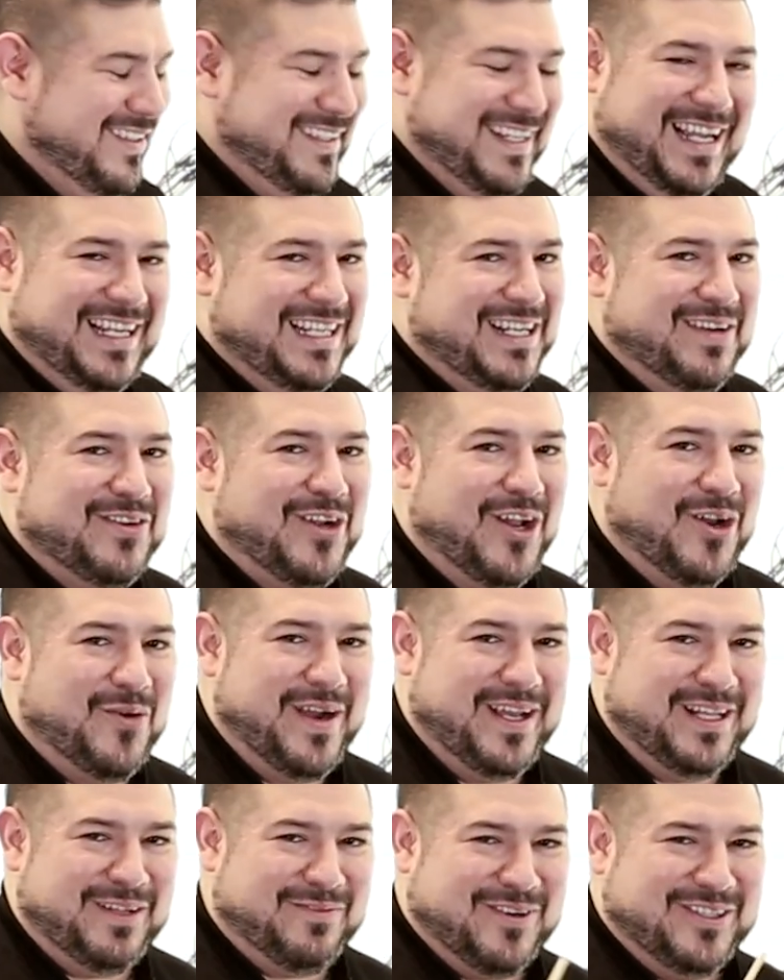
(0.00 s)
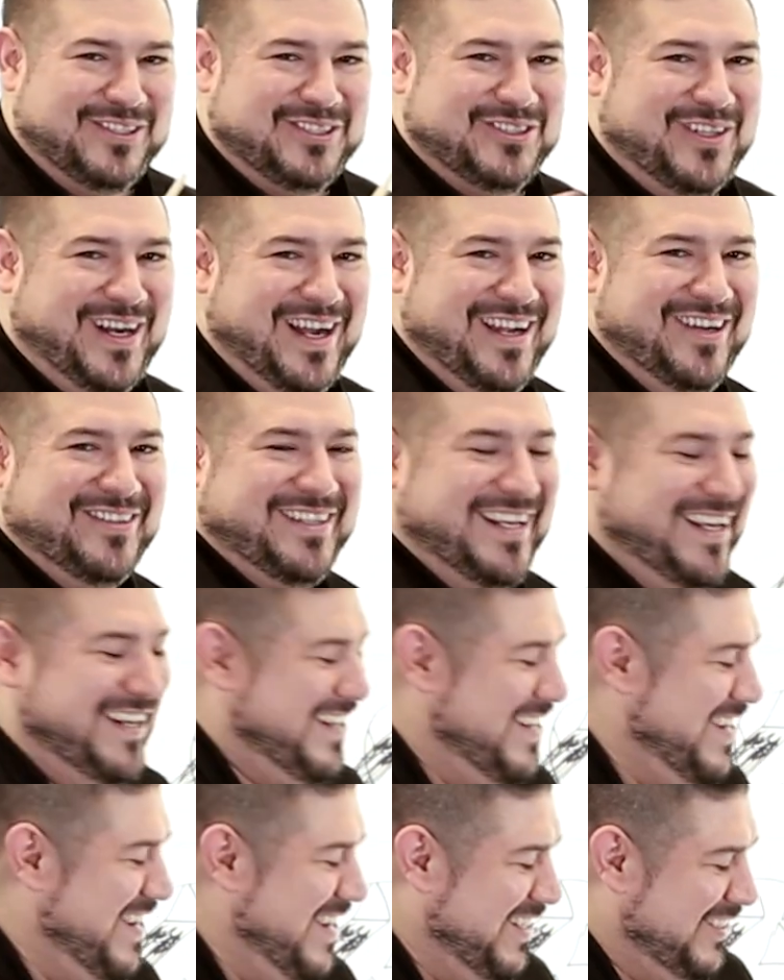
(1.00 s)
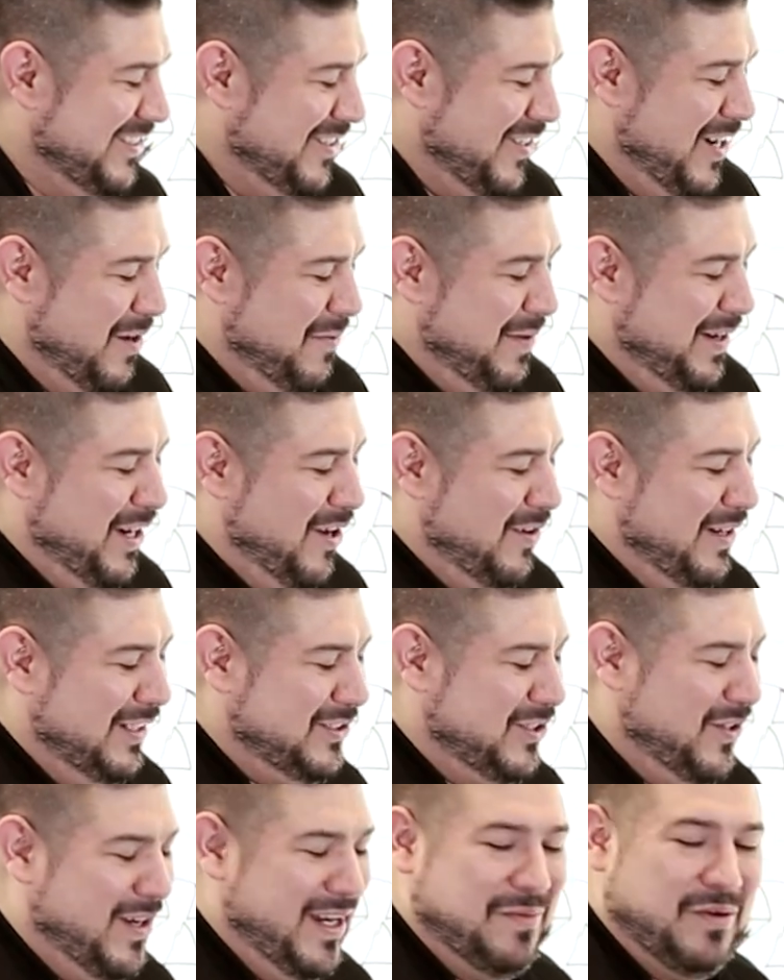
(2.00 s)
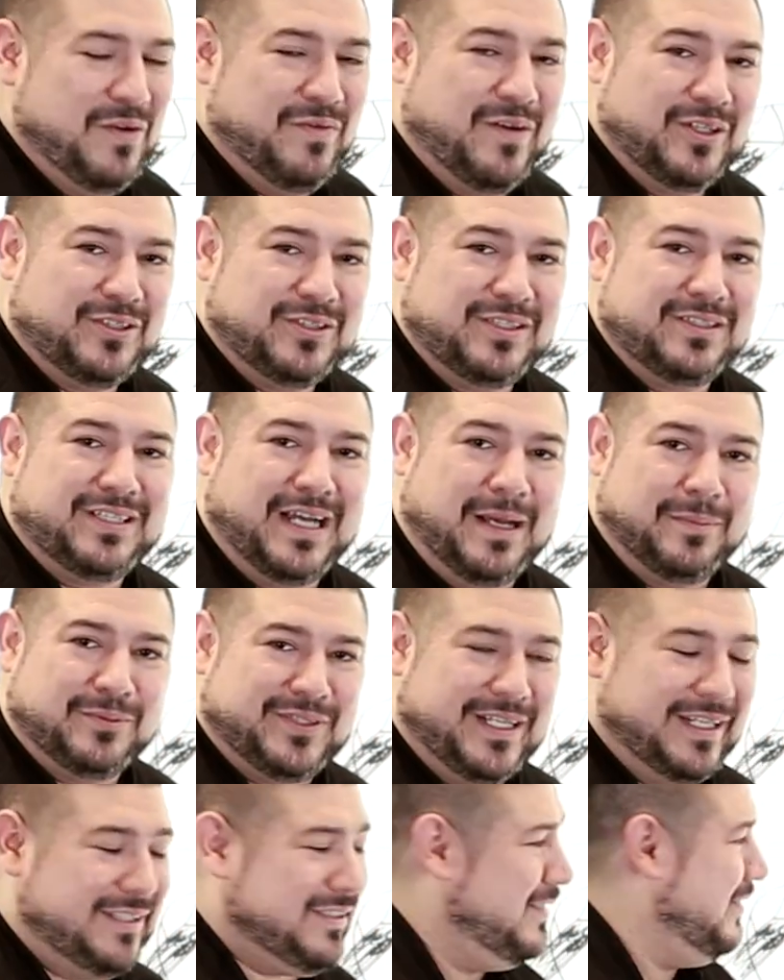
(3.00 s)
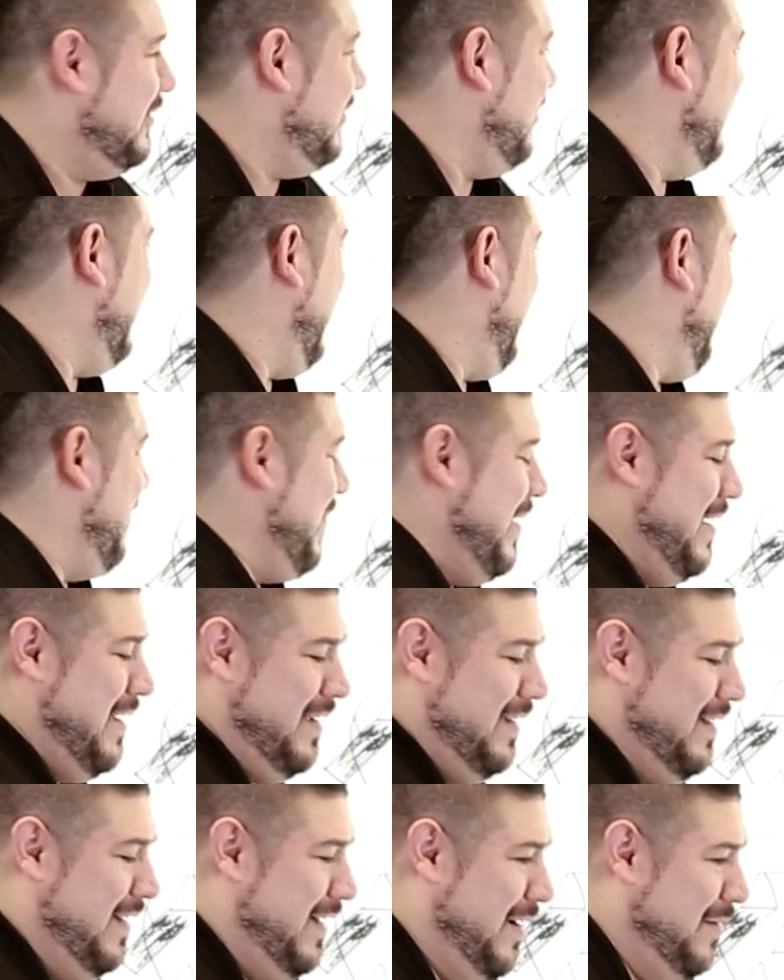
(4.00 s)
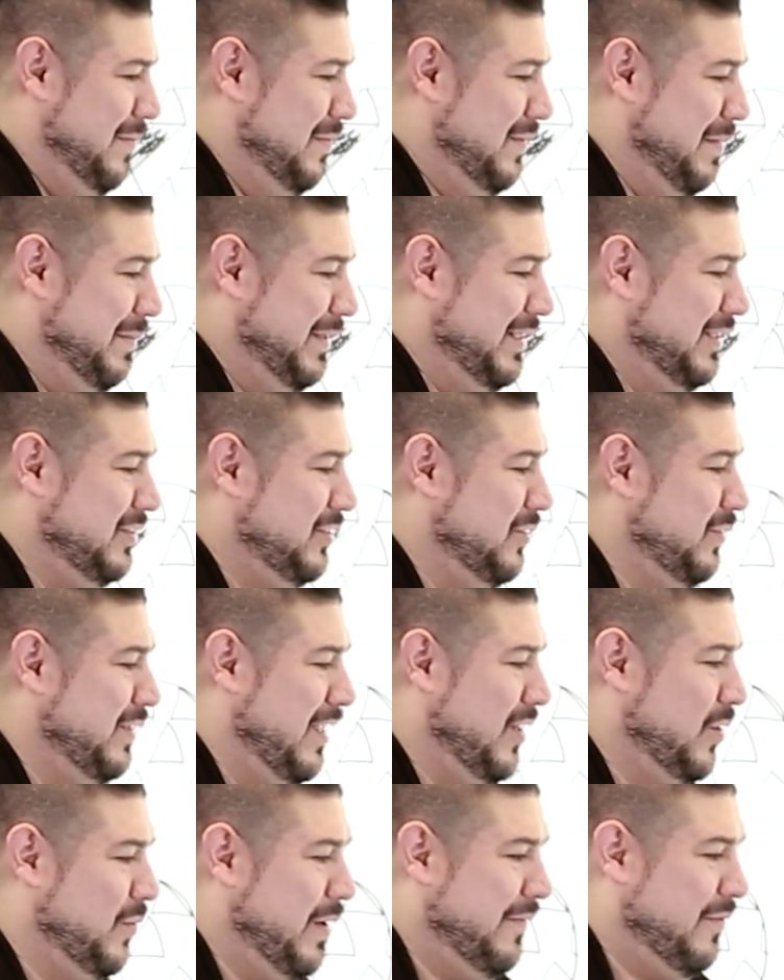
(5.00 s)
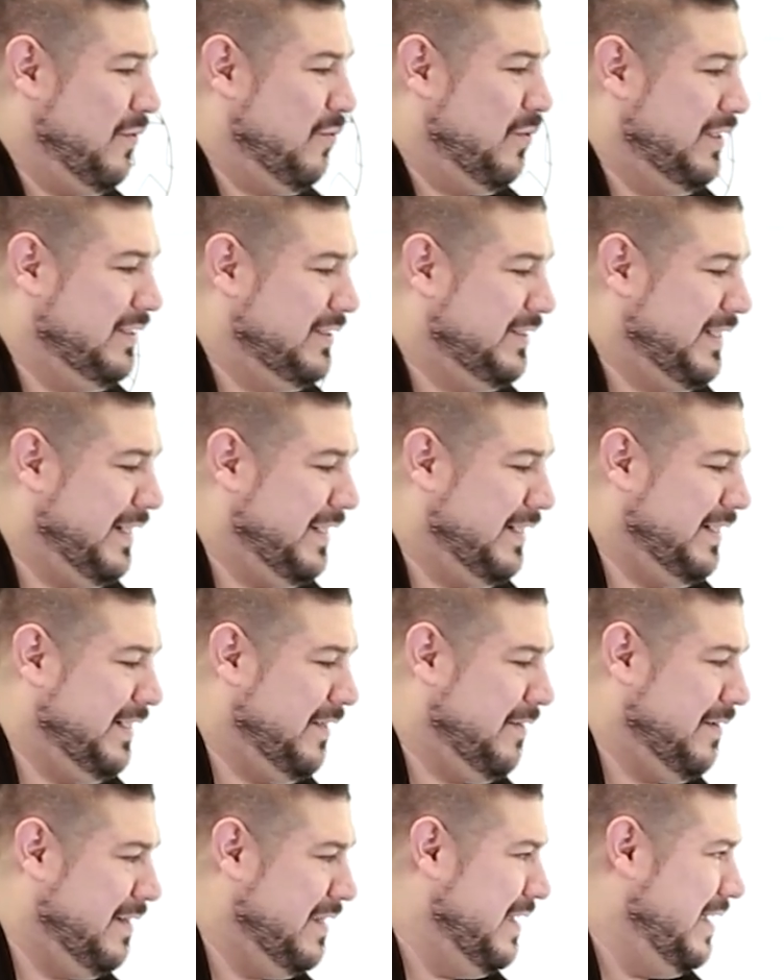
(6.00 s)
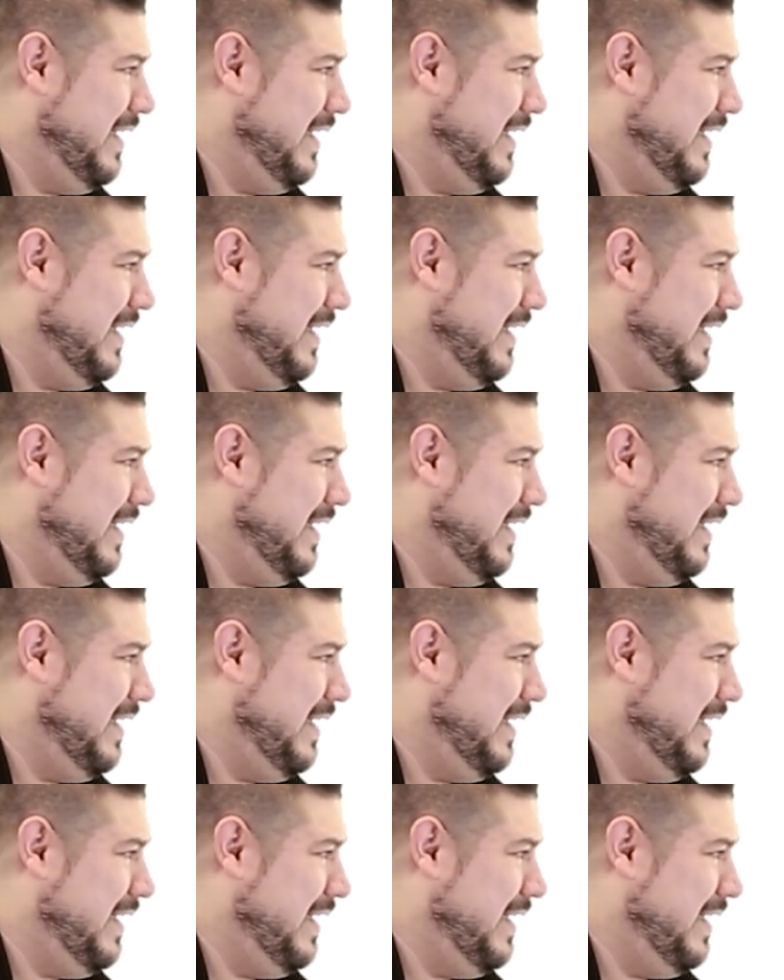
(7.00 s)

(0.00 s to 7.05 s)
Can't give it all away in the first try, okay? So here we go. Let's go ahead and move on to the top section. So now, let me just scoot out of the way for 1 second here.